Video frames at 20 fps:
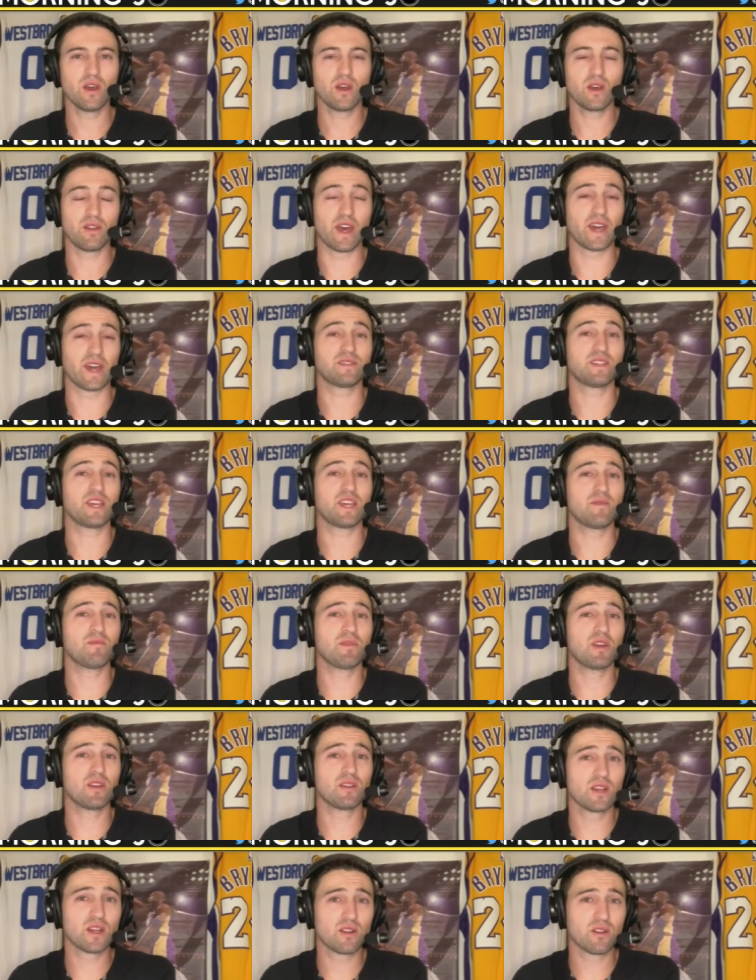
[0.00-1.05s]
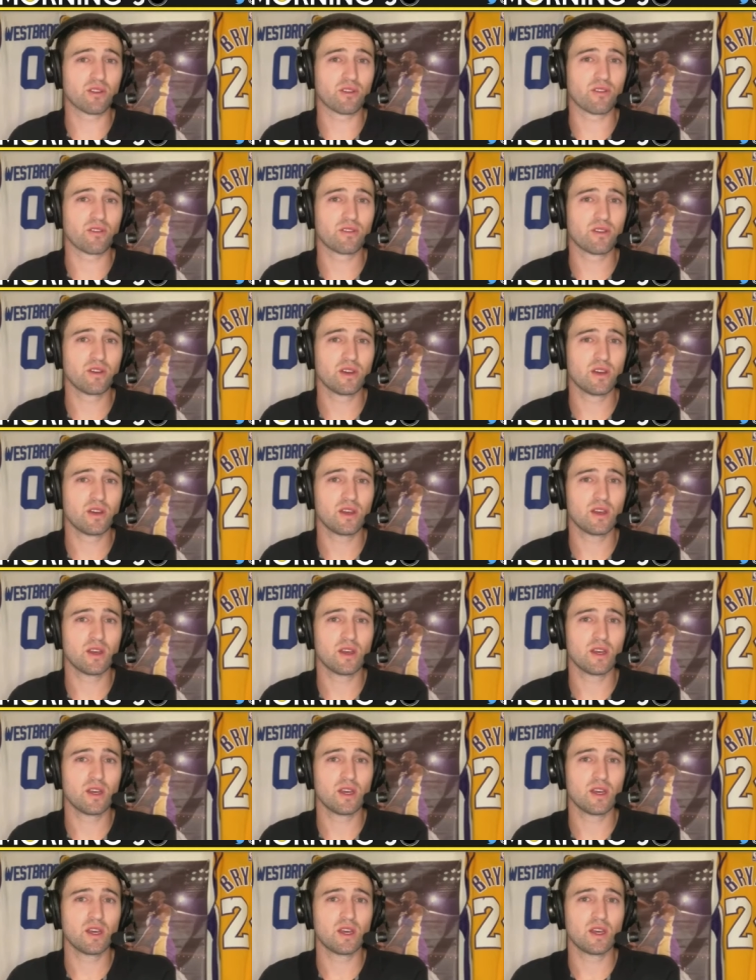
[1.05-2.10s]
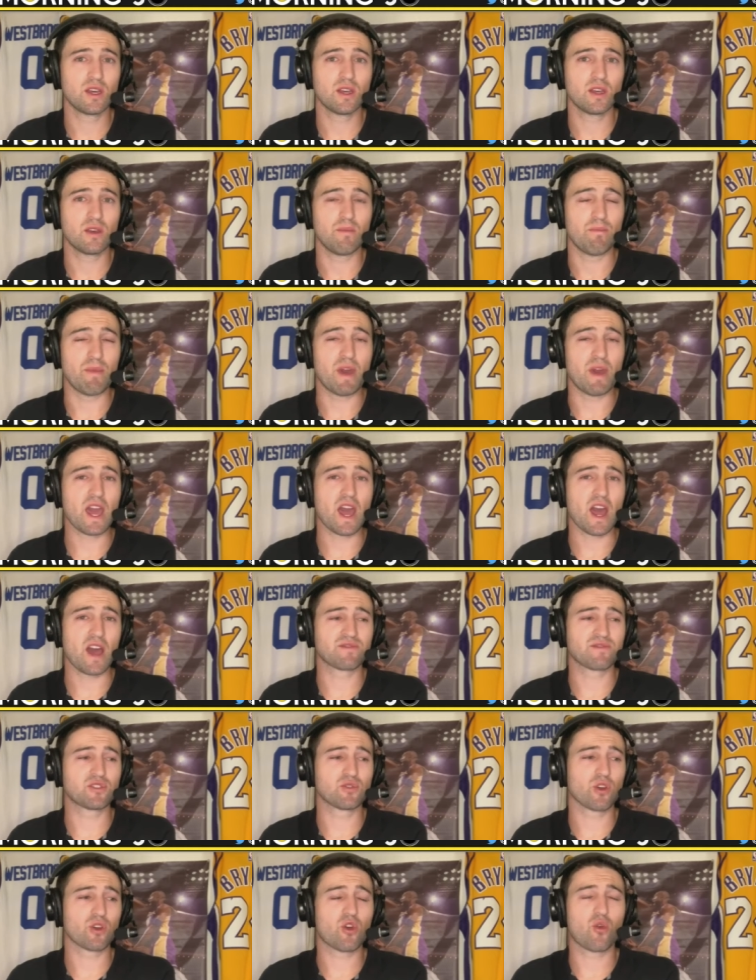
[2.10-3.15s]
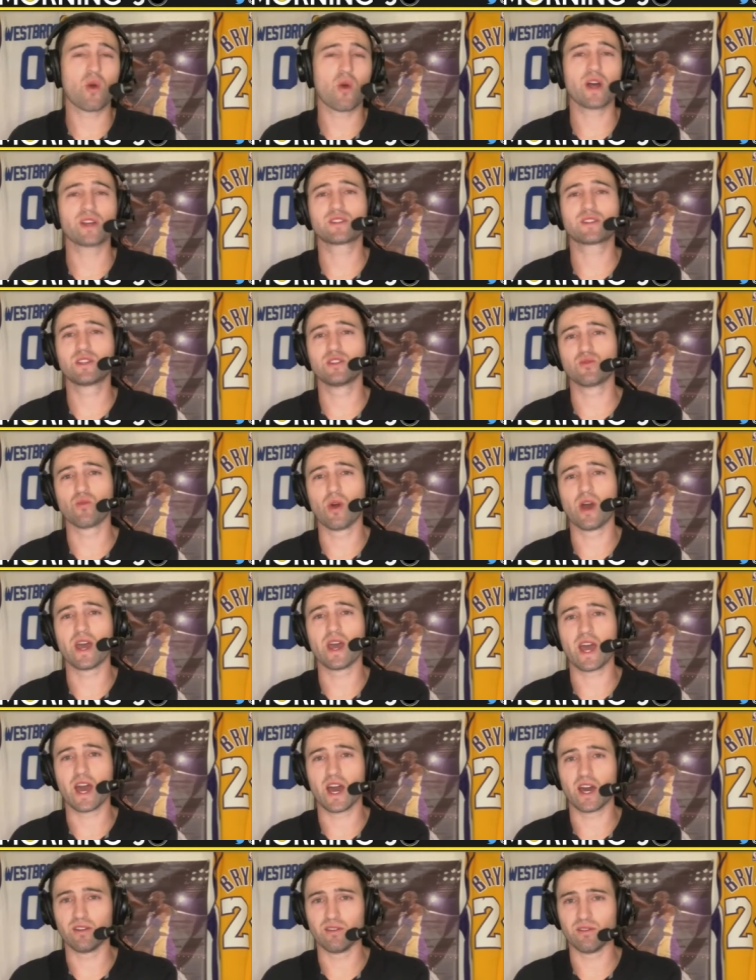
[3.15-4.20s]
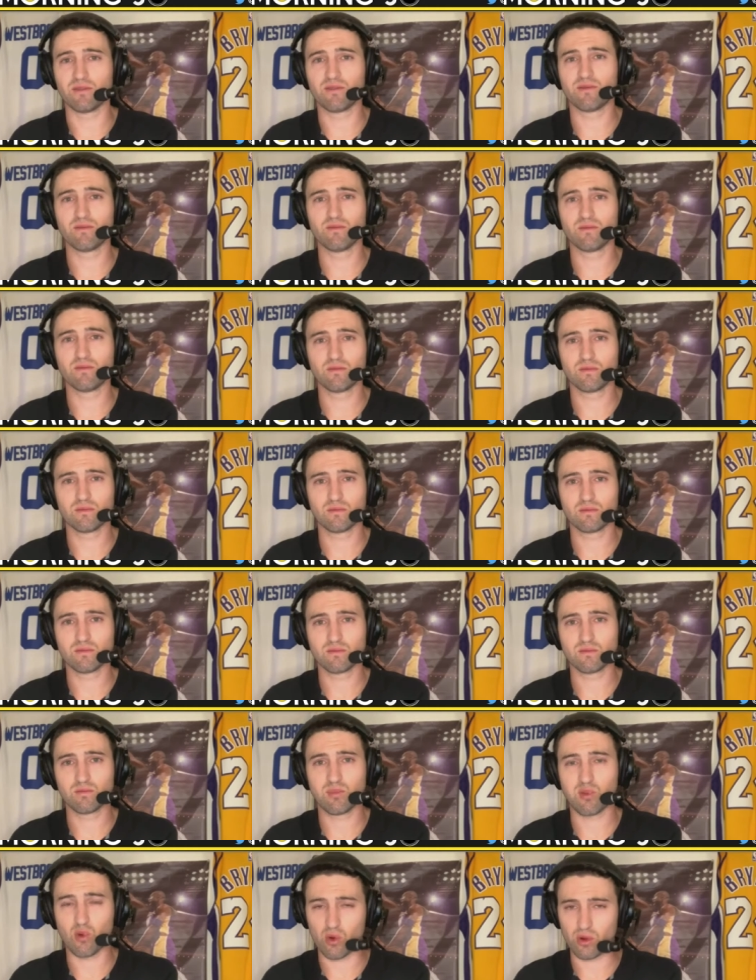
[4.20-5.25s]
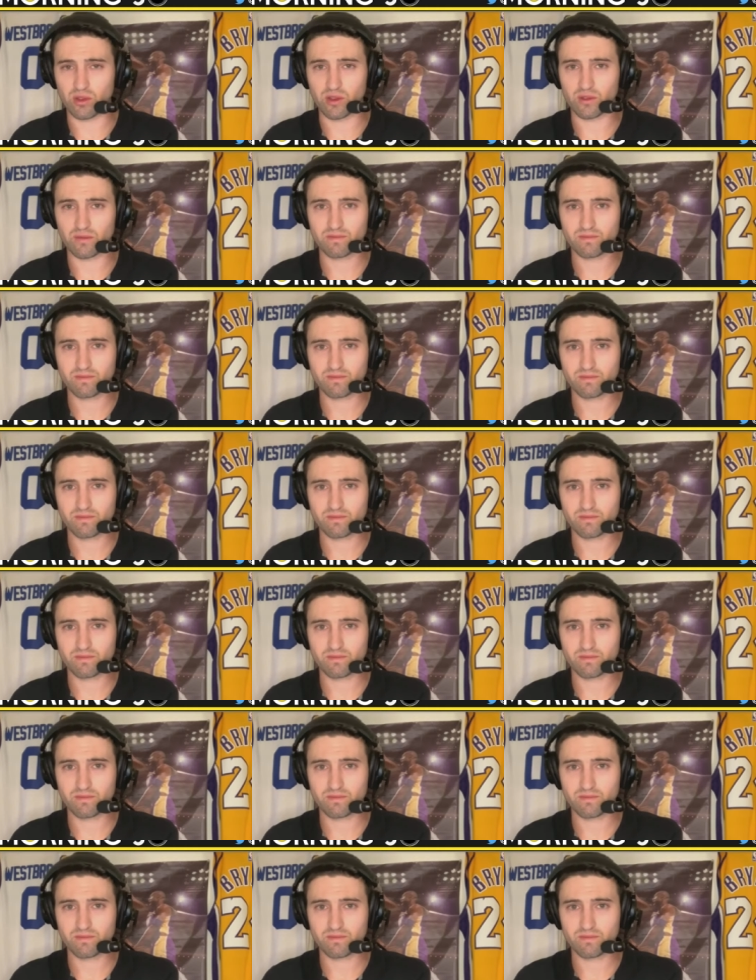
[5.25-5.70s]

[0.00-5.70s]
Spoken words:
that Damian Lillard may have to request his way out of Portland.